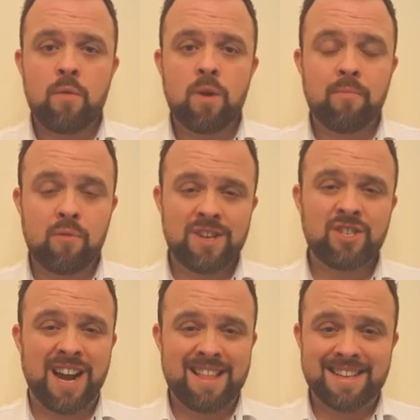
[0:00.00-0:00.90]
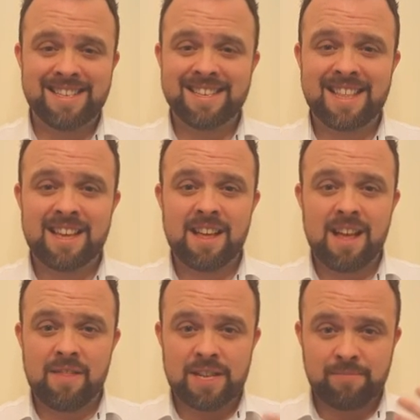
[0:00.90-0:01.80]
They will appreciate this, is that
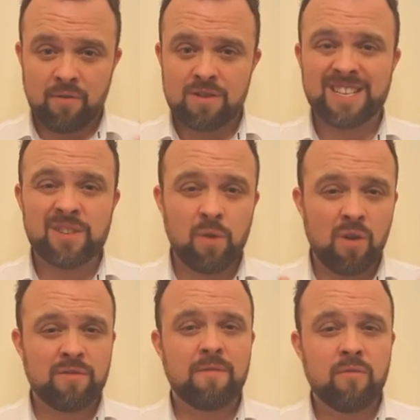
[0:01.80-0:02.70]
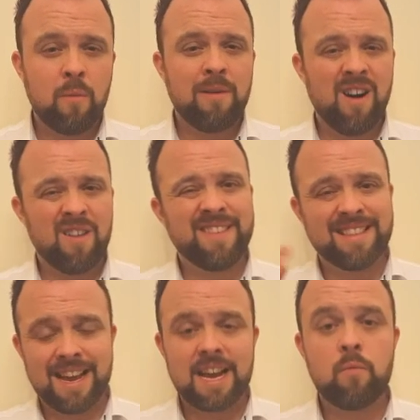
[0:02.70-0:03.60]
this process will often form part of
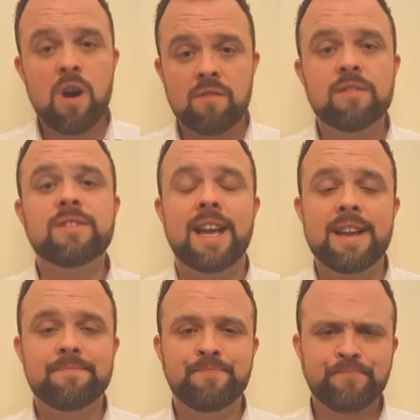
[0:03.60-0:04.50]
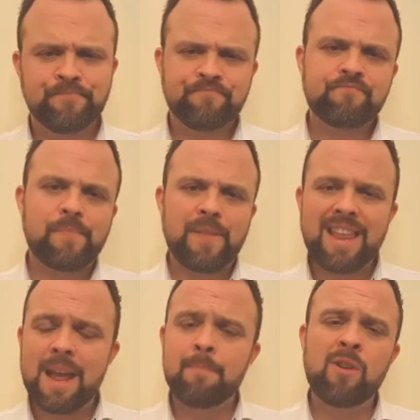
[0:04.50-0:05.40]
their daily work routine.
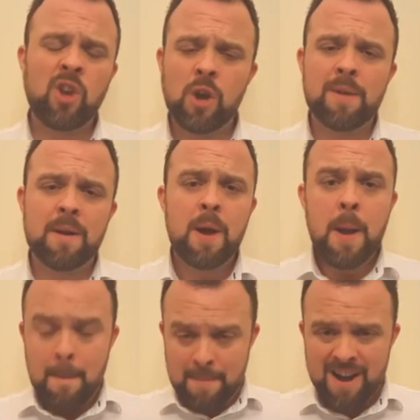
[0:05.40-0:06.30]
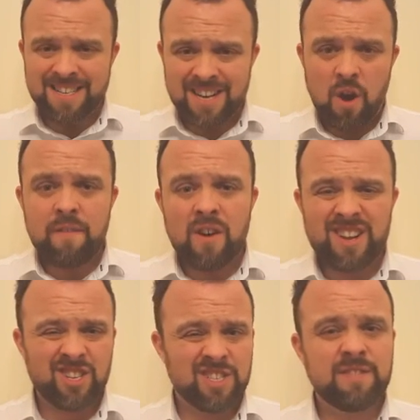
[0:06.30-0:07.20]
In procurement, personally, I
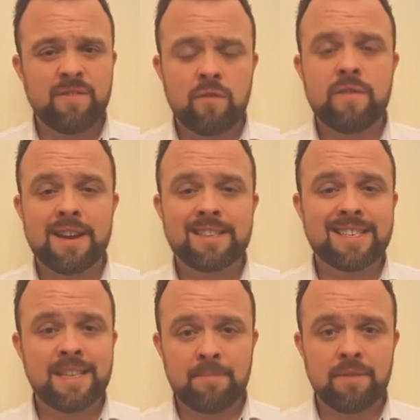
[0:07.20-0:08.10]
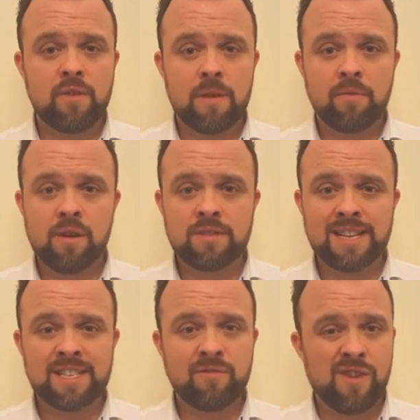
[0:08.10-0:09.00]
find it just as fulfilling to simplify a
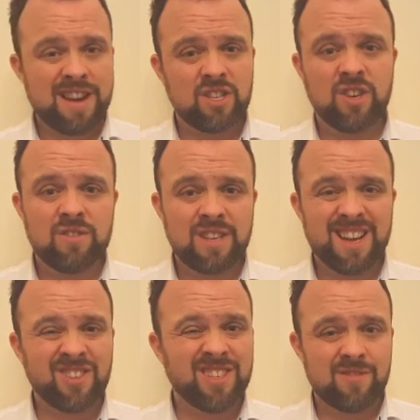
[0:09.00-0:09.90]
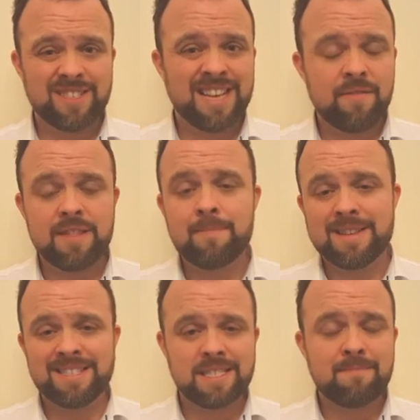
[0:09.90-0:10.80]
process for an end user as I do as saving the
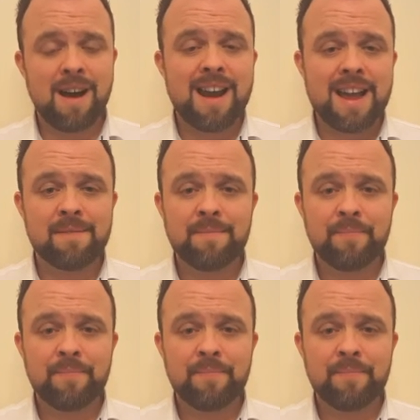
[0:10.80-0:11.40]
business money.